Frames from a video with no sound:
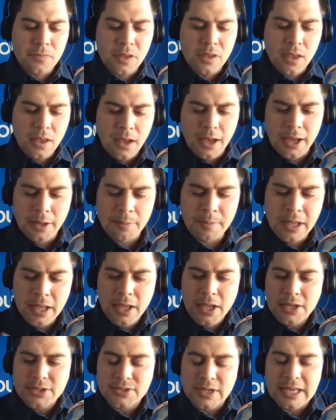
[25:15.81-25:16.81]
Right. Um,
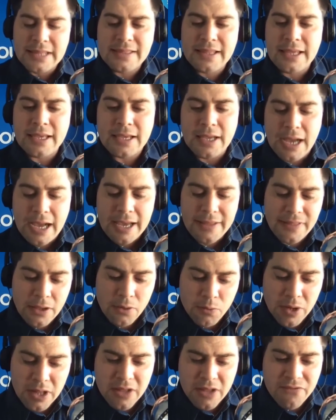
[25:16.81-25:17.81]
so I think I
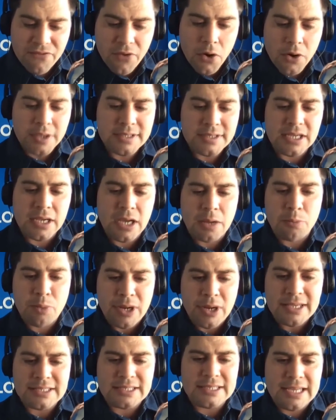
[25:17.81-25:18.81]
think really focusing
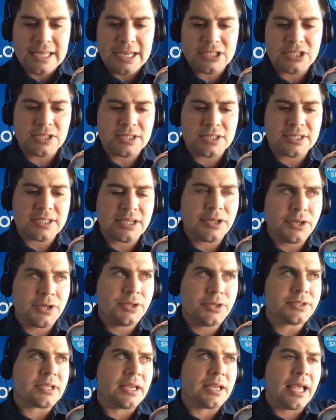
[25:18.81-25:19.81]
on presentation
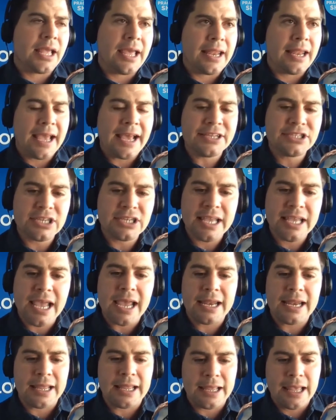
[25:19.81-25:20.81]
skills and, and
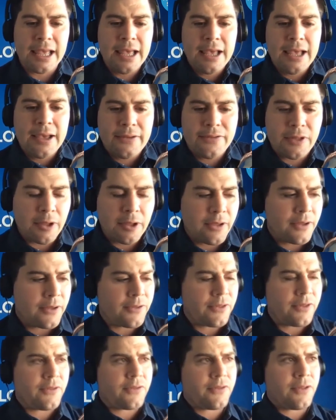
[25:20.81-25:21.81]
educating the,
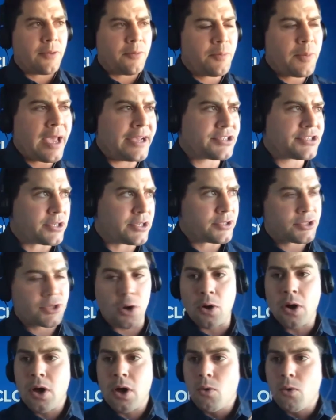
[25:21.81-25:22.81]
the the patient.
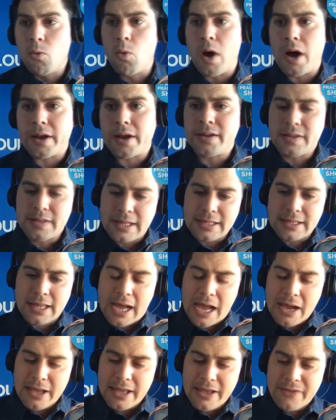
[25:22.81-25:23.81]
So one,
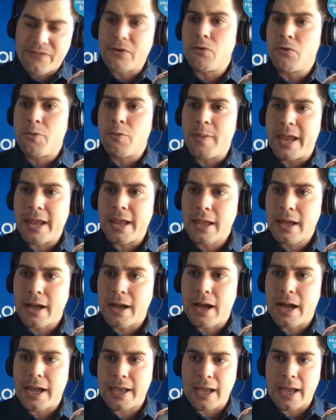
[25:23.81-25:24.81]
let I, if it were
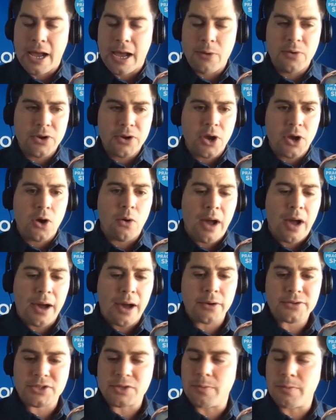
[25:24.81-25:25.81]
me, I I would go
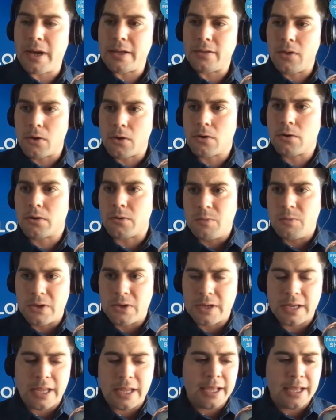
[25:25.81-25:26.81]
out to my local
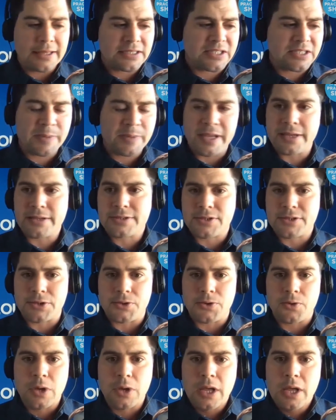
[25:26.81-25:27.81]
community and speak
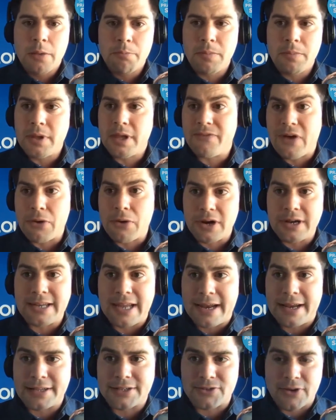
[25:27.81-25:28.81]
to if I were
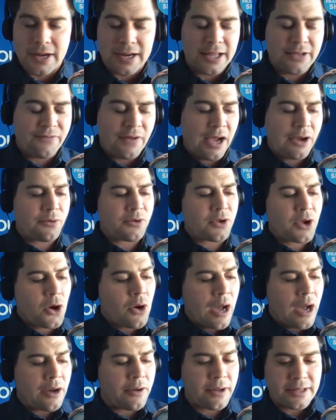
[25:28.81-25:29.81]
a dentist, right? If I would
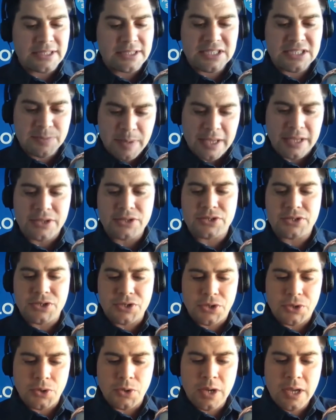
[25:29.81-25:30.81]
go out and speak
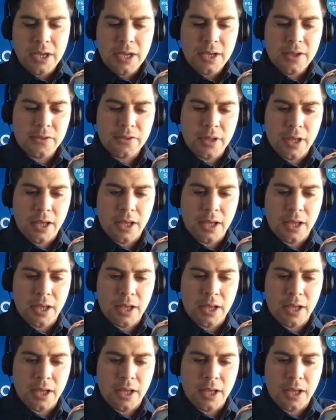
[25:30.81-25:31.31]
to